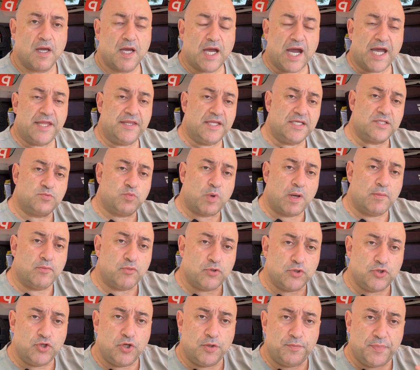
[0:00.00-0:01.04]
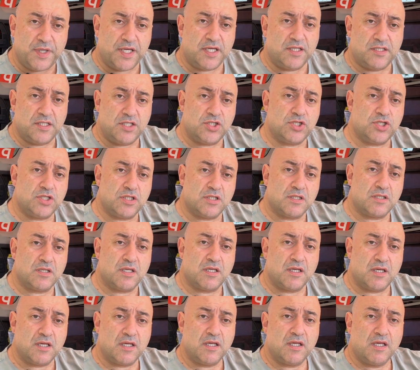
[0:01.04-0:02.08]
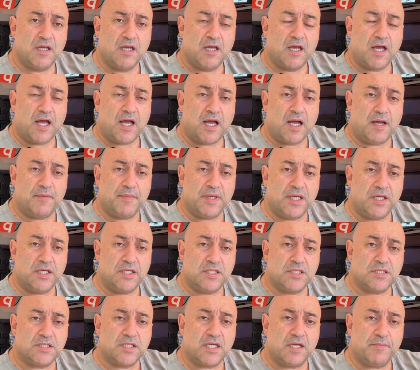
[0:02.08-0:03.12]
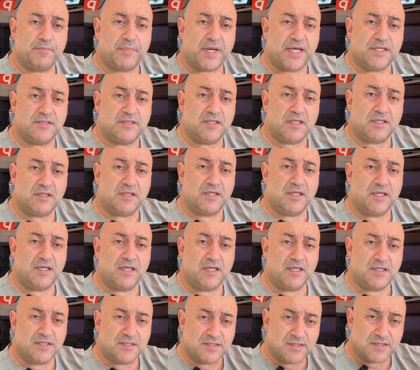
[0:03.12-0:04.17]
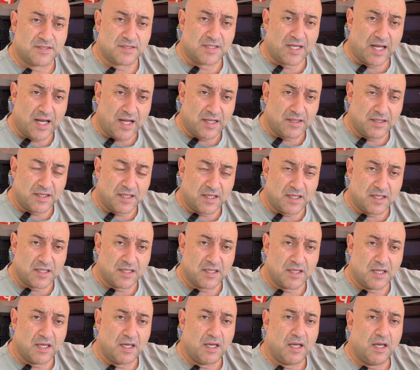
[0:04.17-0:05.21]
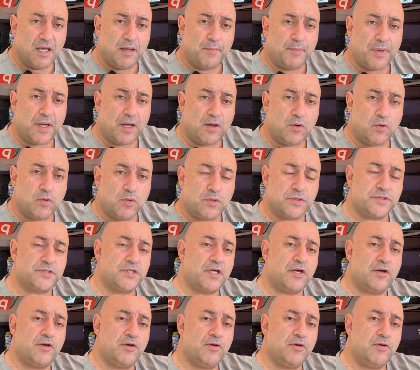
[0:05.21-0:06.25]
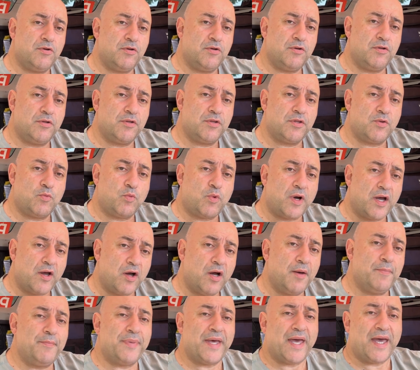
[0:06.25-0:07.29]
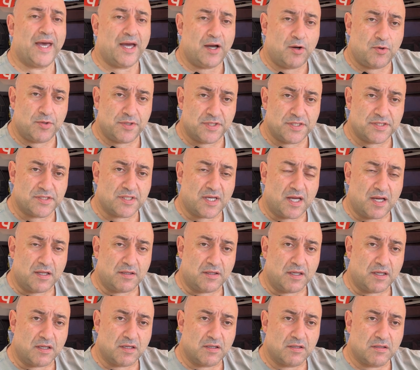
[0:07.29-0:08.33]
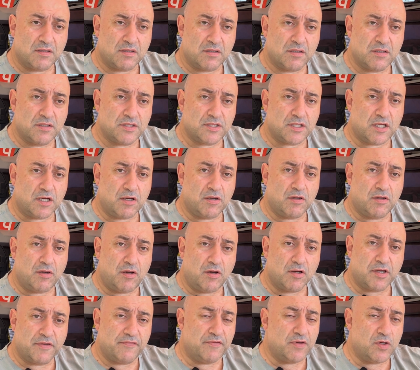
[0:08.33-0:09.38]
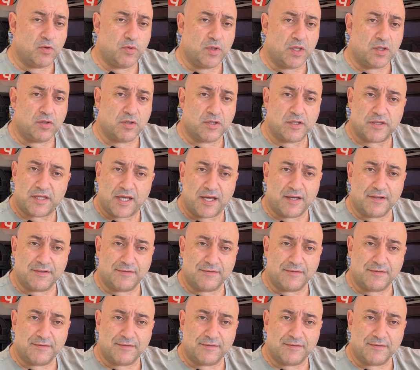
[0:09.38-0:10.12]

And there's one more new big addition, is basically Starlink, but also the way I power the Starlink. So I'll give you a quick look at that.